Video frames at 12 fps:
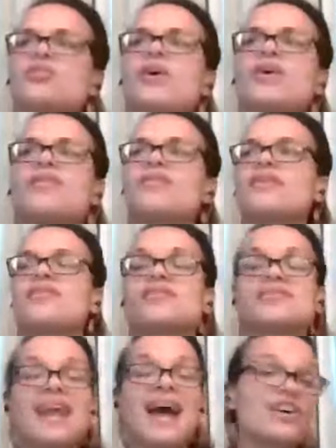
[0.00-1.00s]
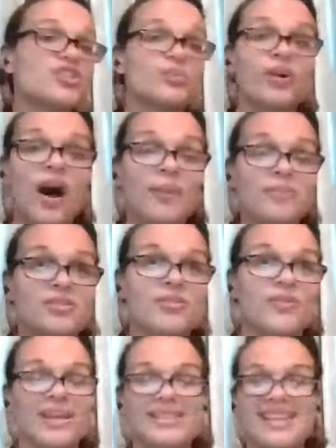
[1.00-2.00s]
whether there's an actual
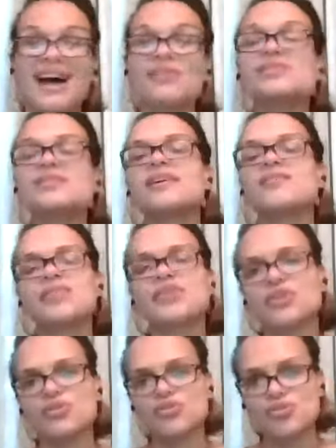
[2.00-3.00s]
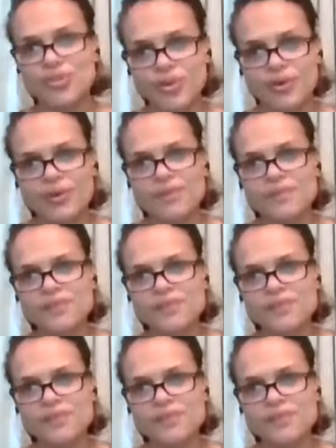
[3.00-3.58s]
obstacle that is outside of their control.